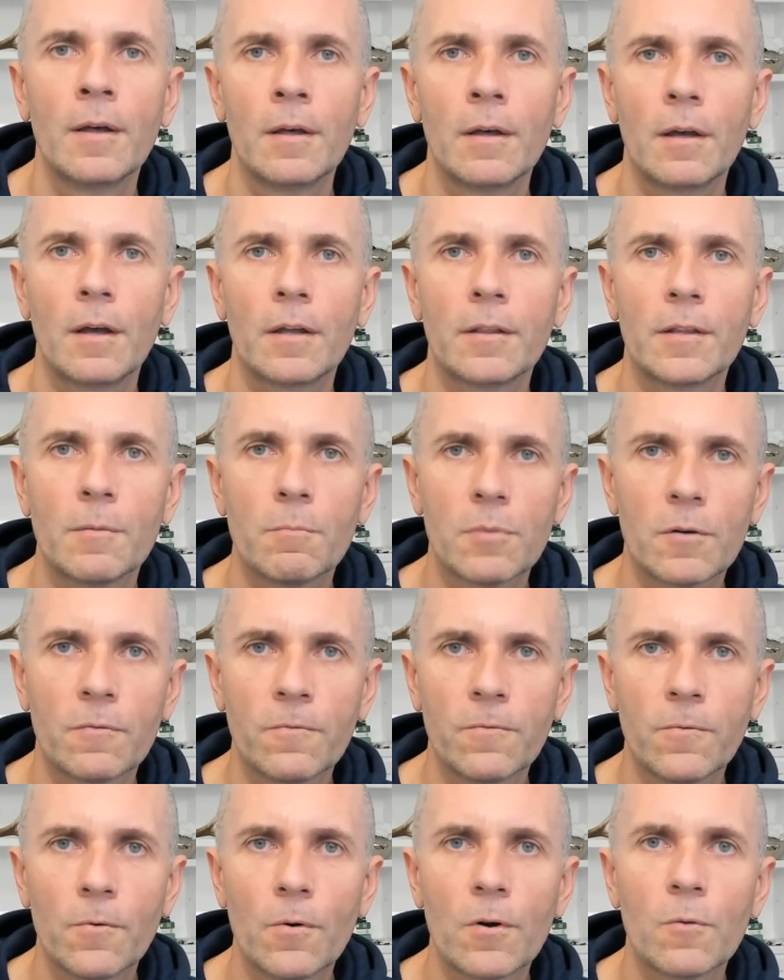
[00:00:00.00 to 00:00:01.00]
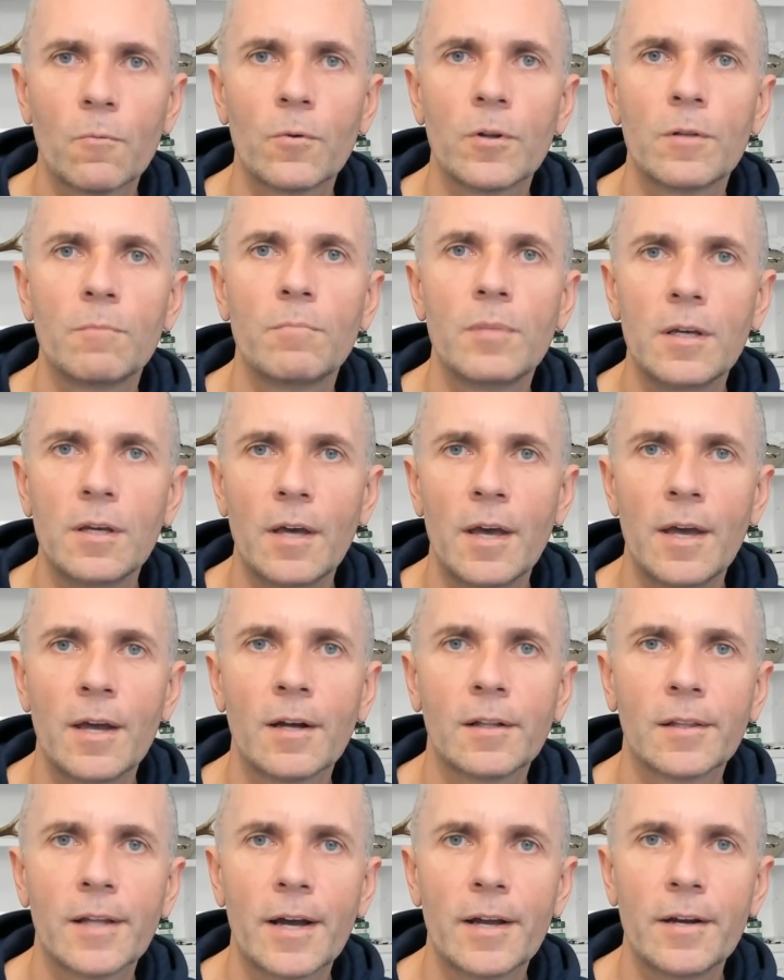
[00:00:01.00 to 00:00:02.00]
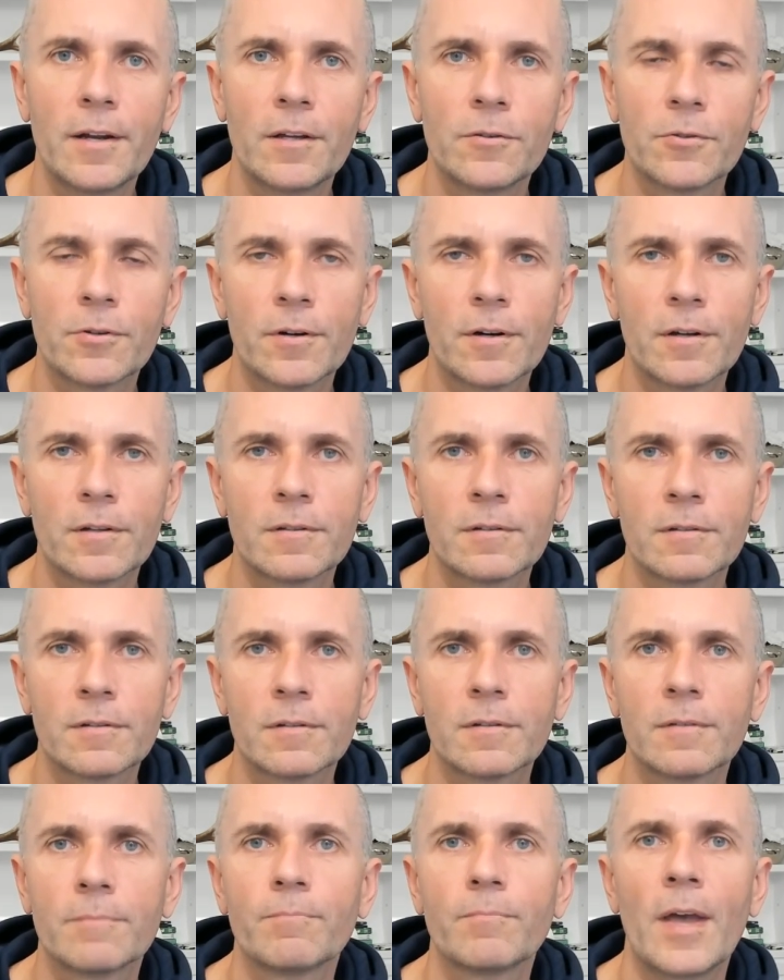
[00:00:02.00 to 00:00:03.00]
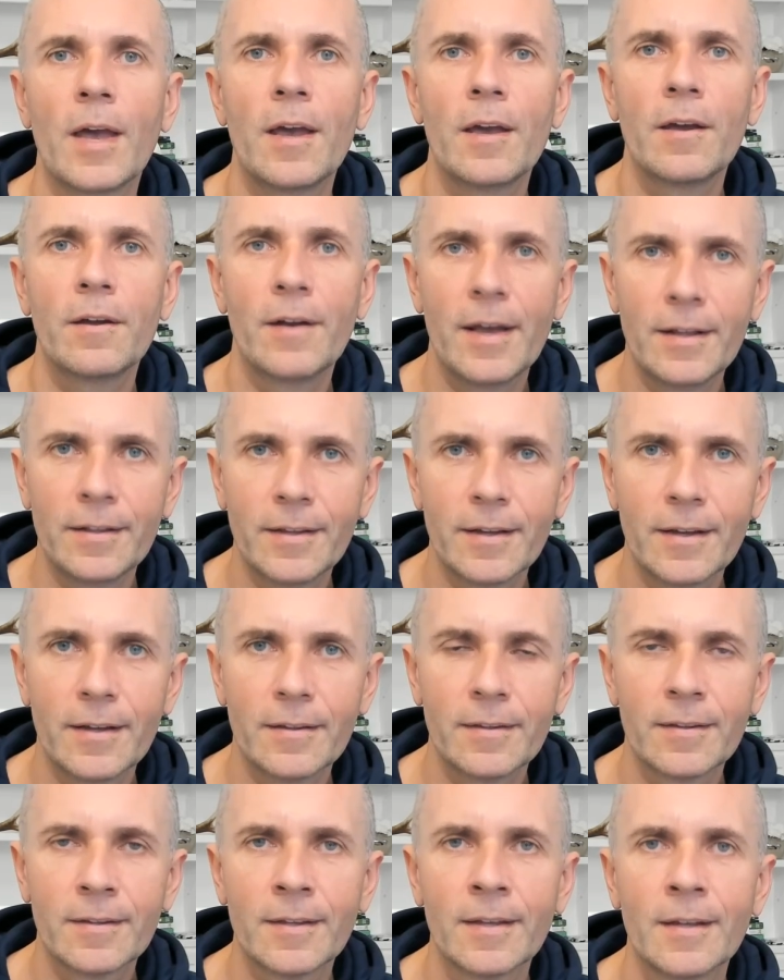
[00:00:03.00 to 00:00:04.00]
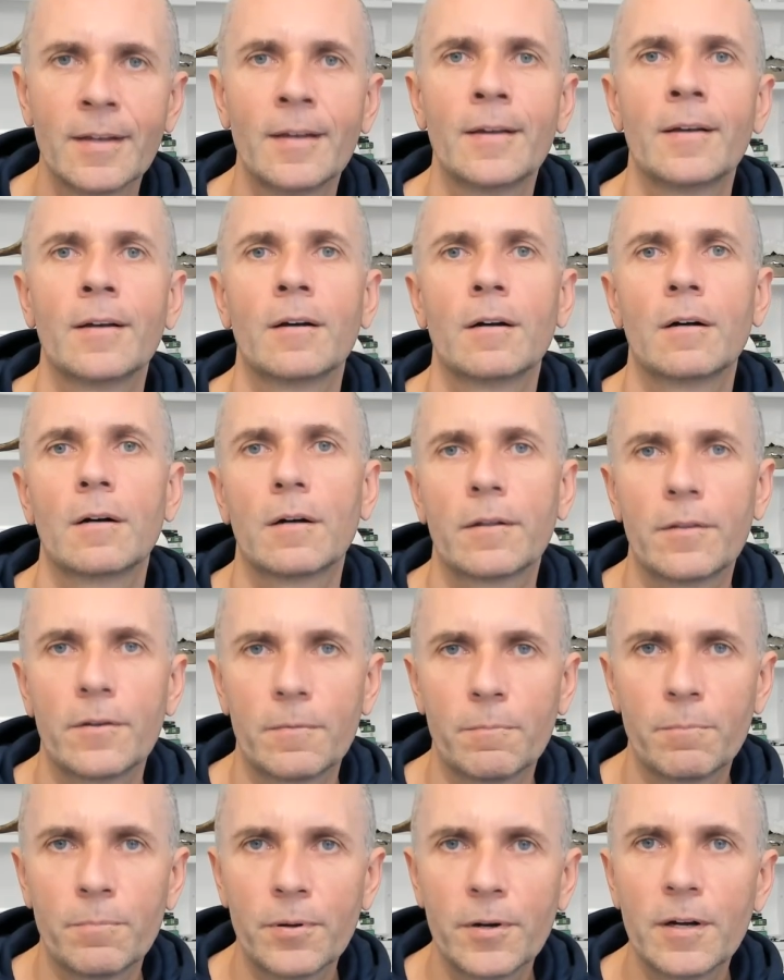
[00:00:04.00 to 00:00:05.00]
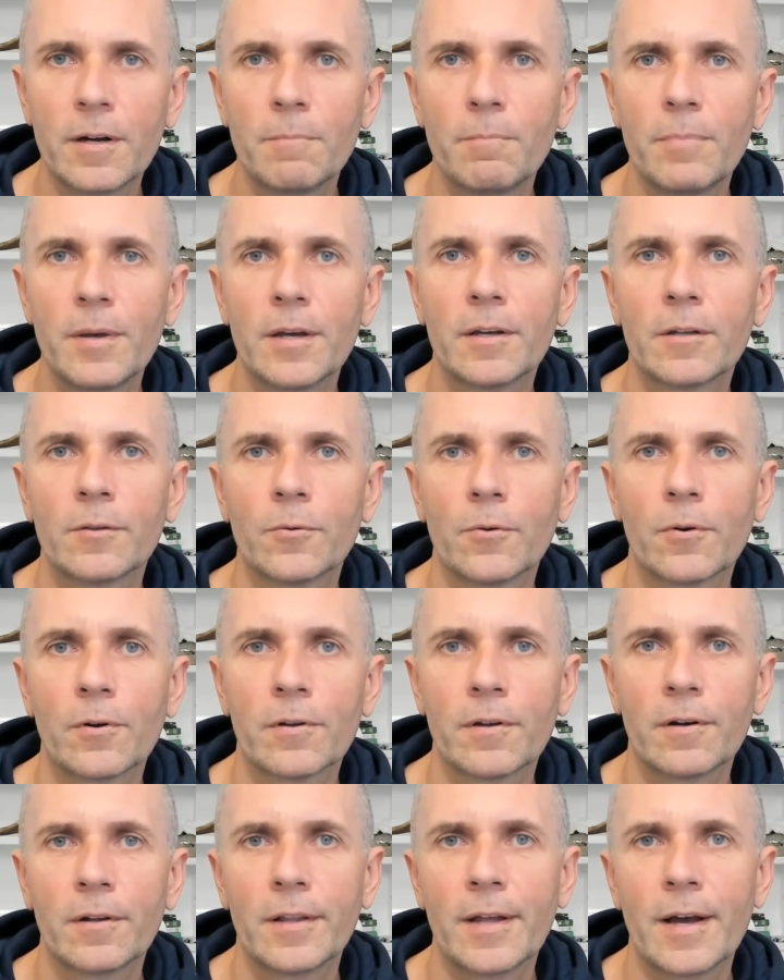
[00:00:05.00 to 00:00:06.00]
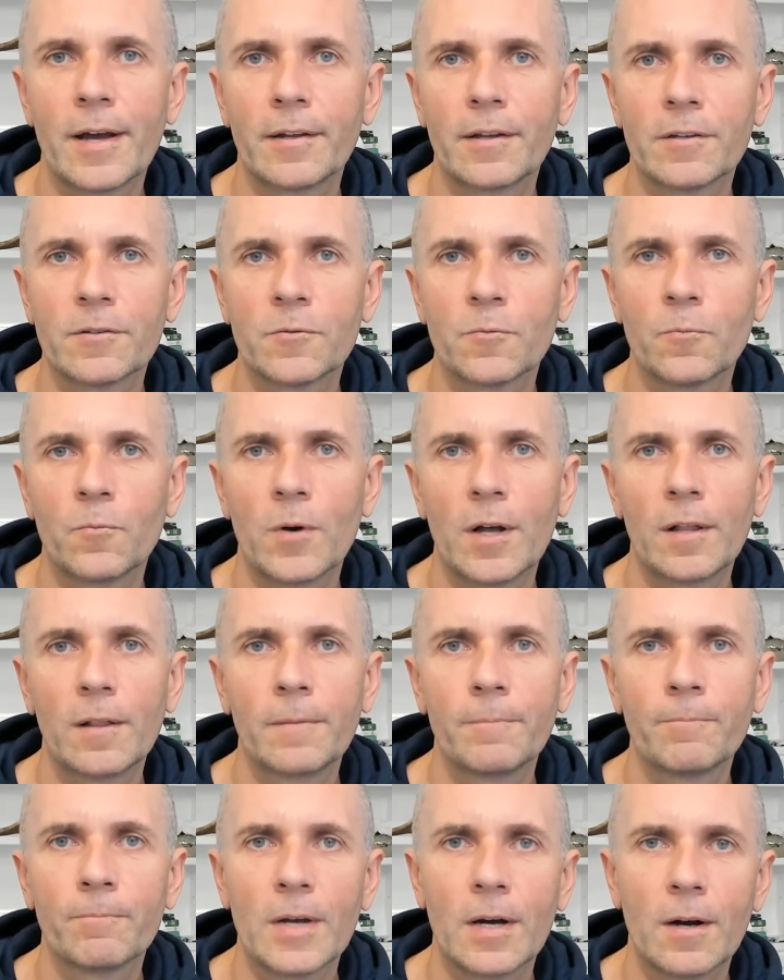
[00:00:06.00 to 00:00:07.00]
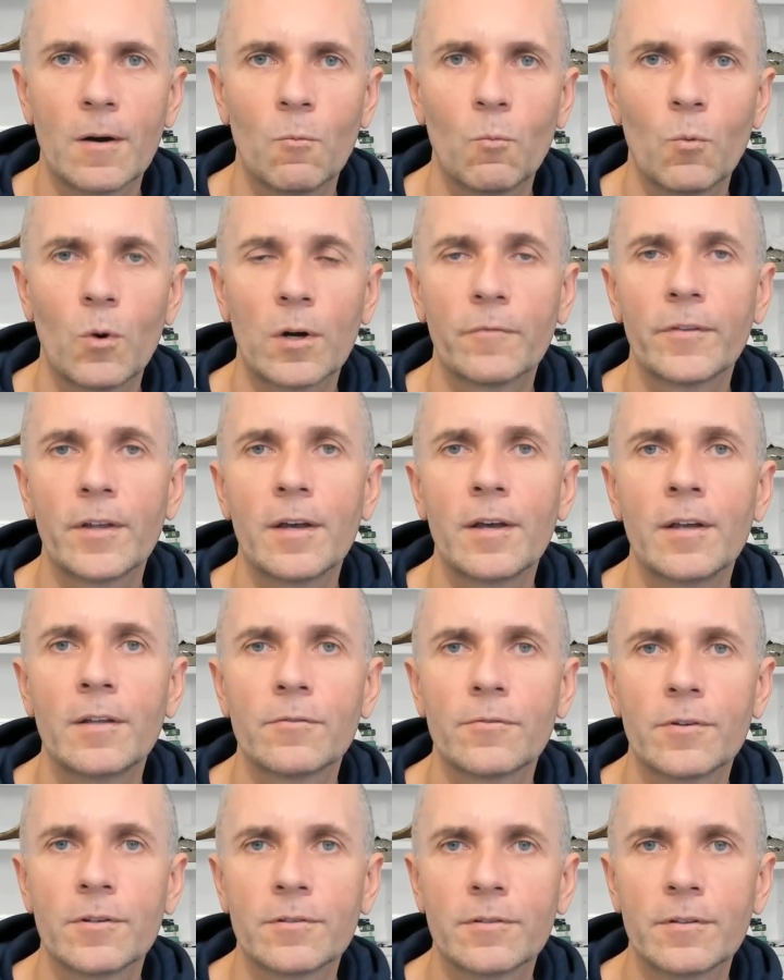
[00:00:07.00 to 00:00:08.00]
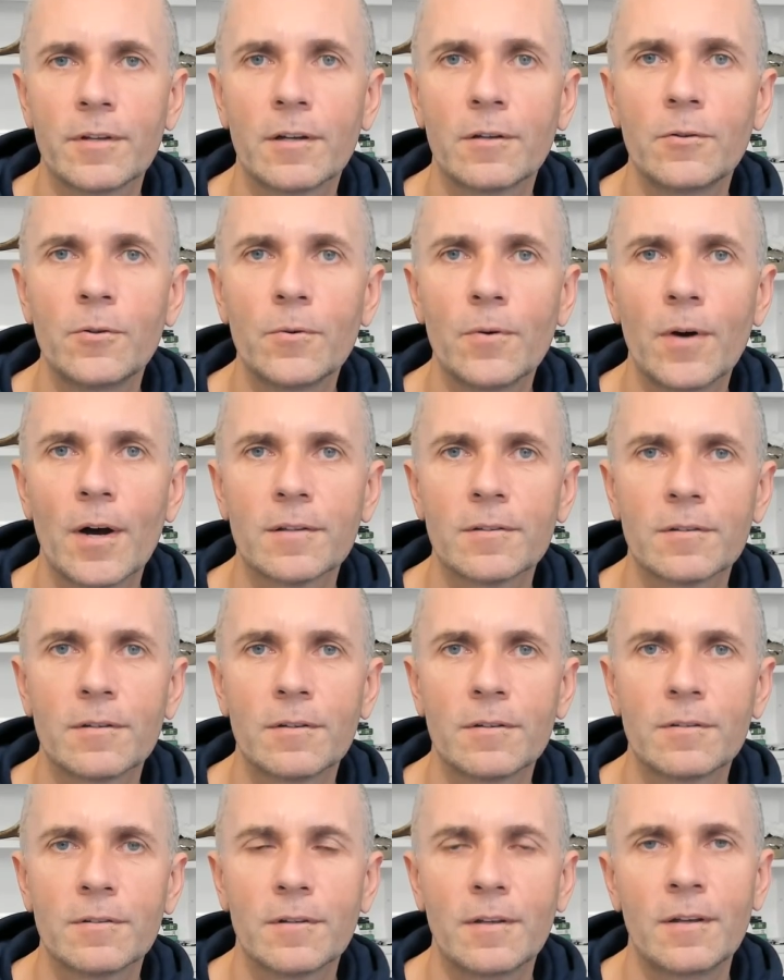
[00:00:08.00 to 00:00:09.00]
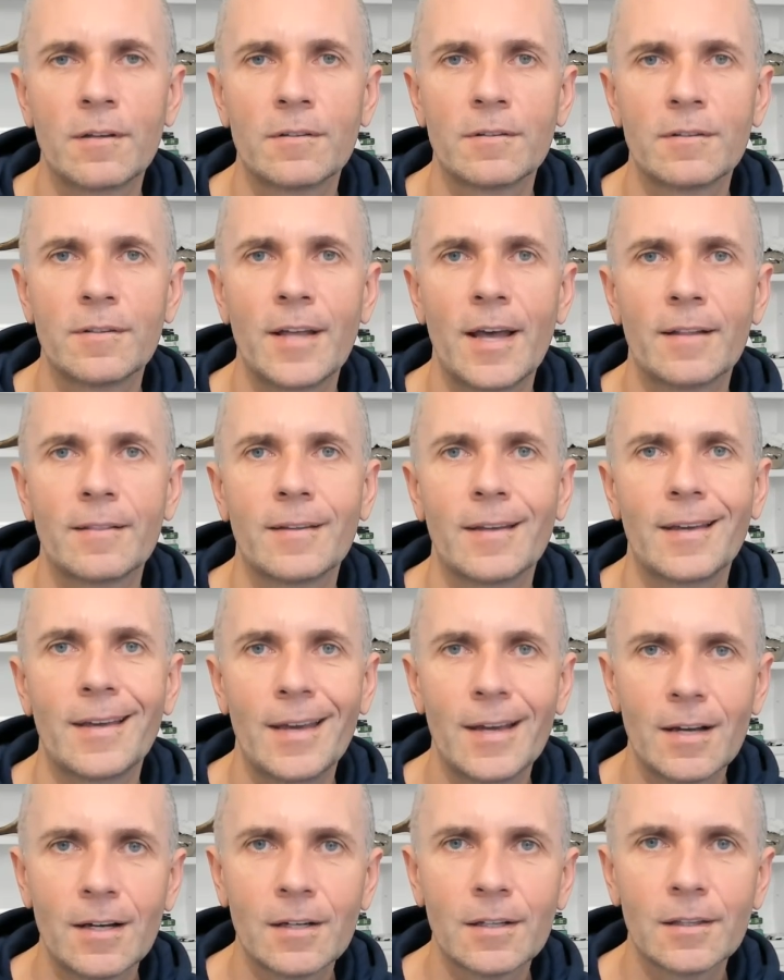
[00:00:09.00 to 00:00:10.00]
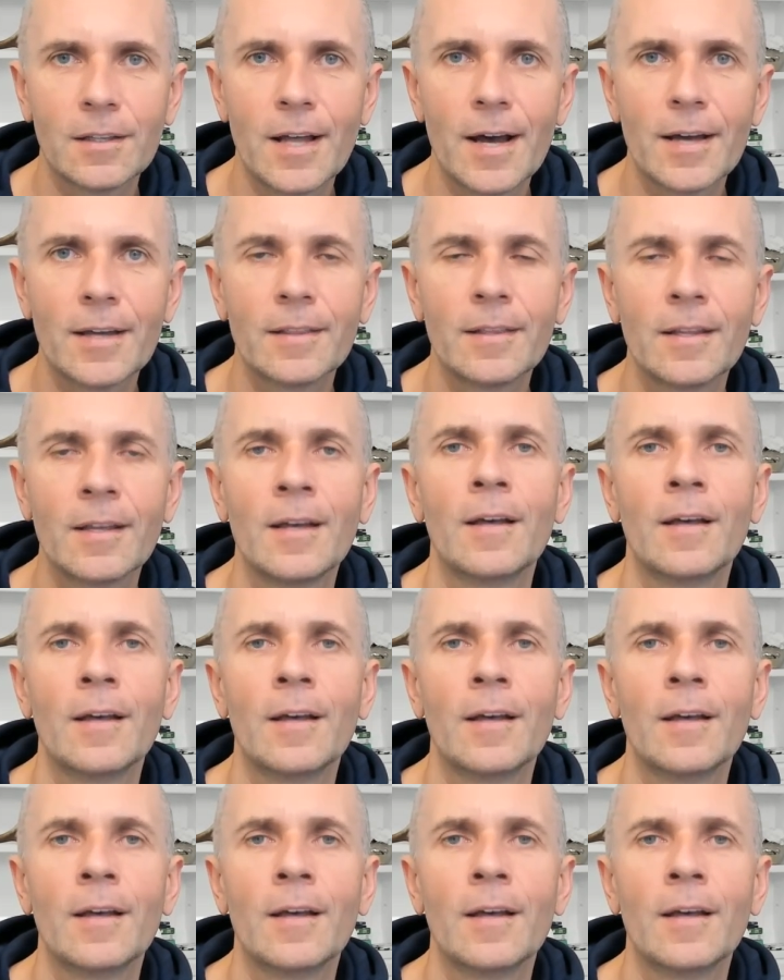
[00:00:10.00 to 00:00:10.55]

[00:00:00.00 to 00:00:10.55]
And number four would be Incline Insurance, A-rated. They're pretty big in North Carolina as well. One of the interesting nuances is that Incline